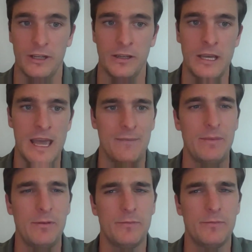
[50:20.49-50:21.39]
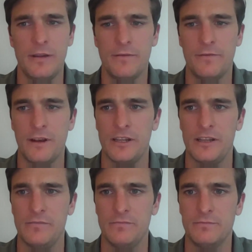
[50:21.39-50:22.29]
And maybe
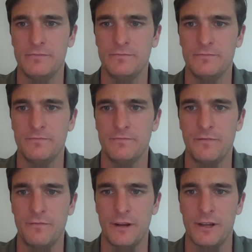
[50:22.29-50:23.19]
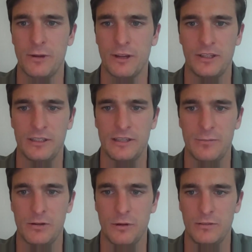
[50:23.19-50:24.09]
very quickly,
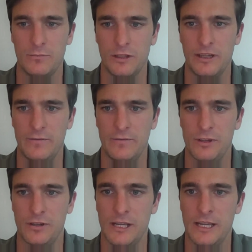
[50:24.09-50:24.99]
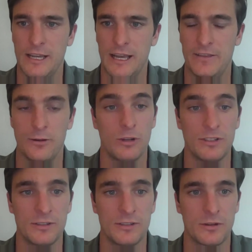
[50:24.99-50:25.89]
Gabrielle, while I have you here, there was
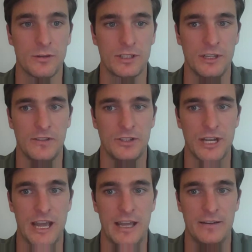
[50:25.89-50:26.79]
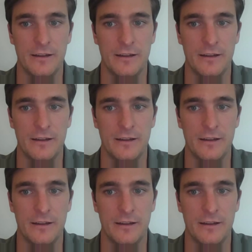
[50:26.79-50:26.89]
also a question in the chat